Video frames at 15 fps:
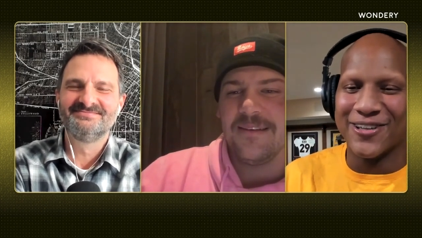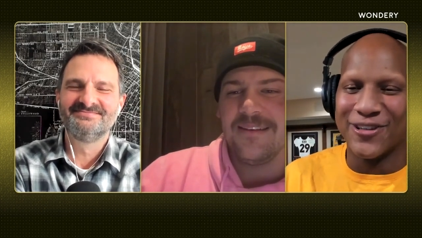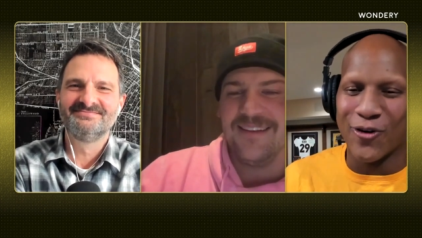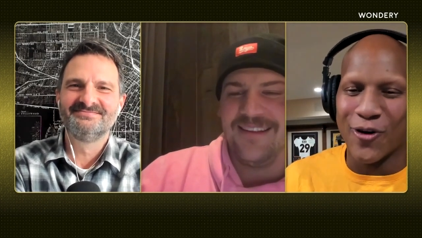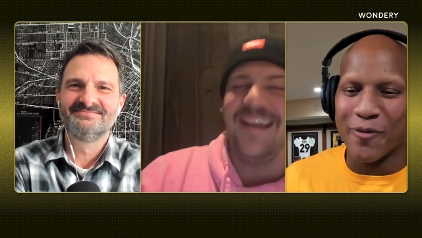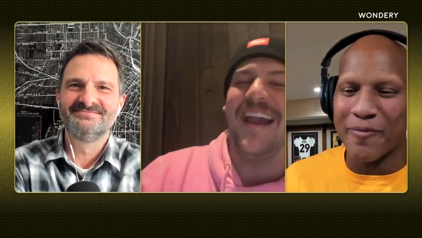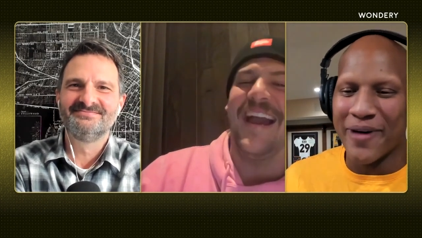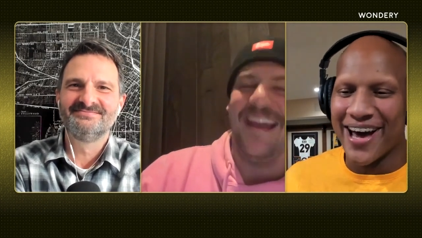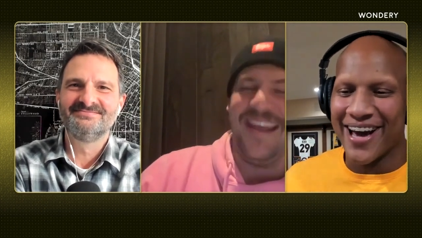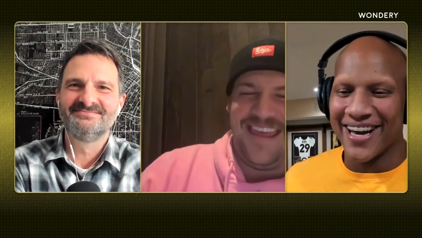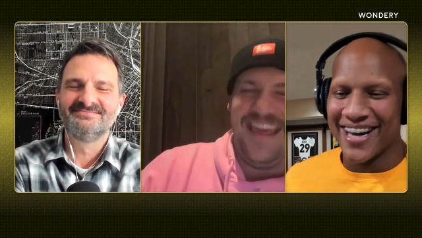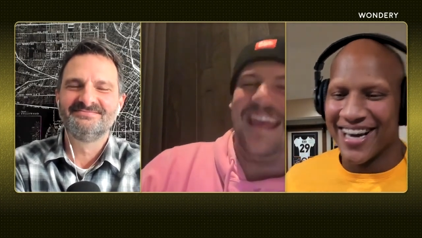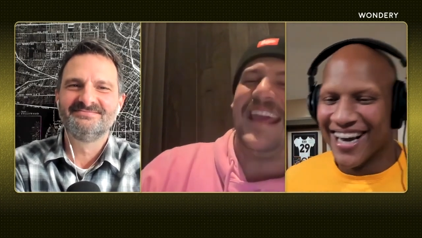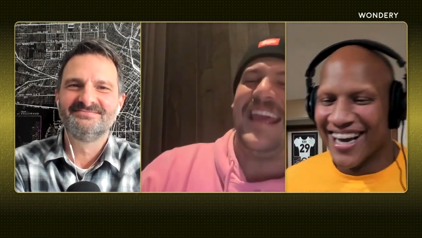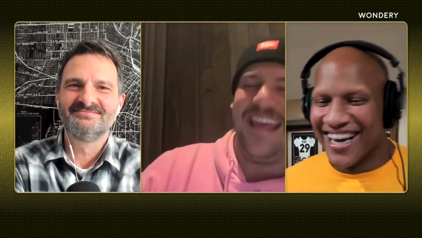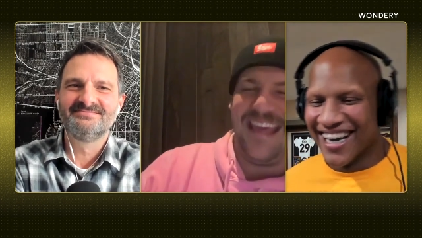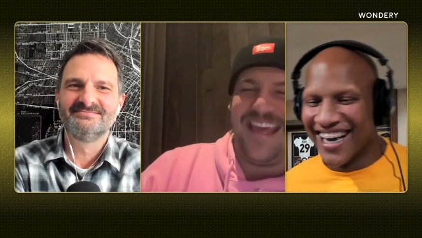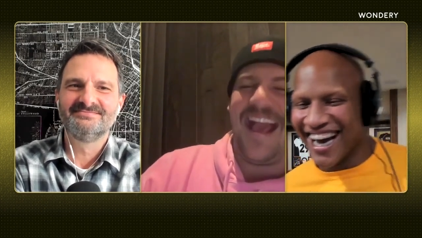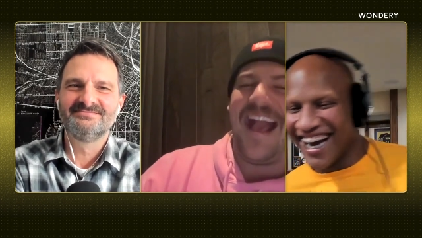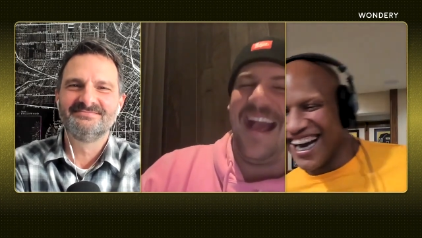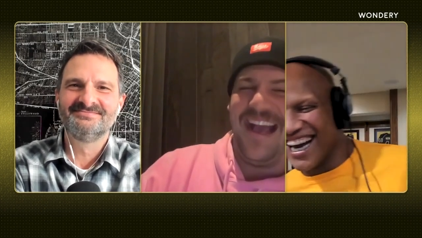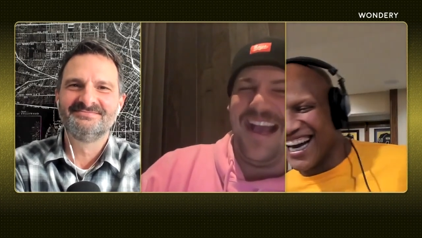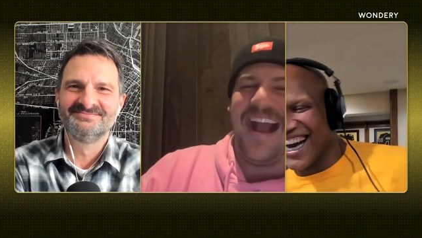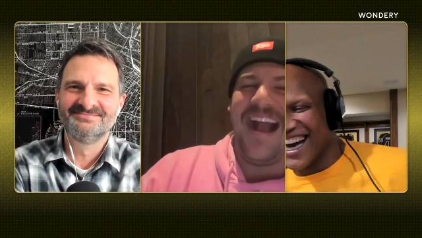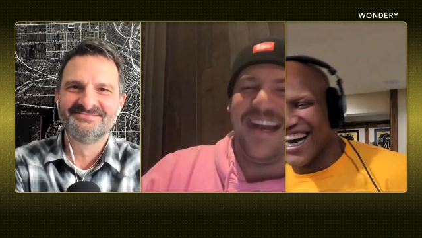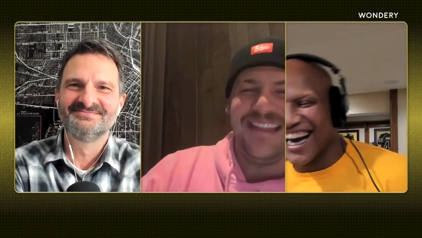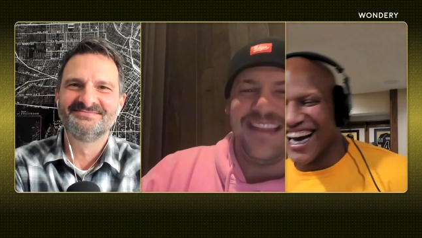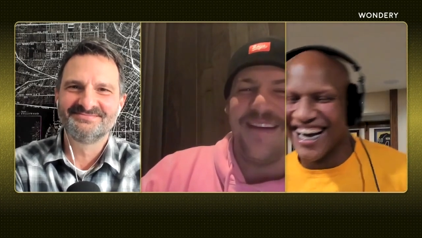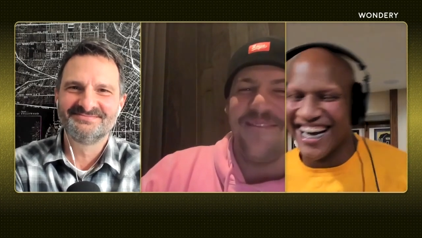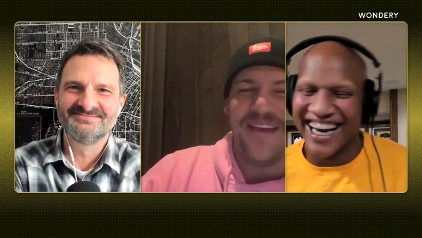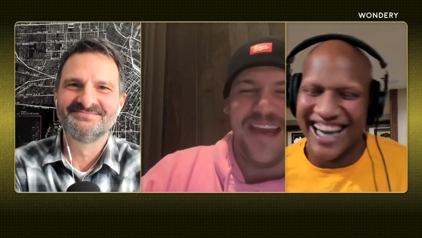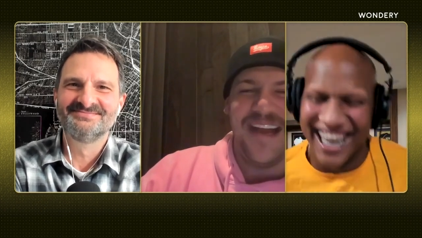Speaker 1: Doormat. Yeah. That'd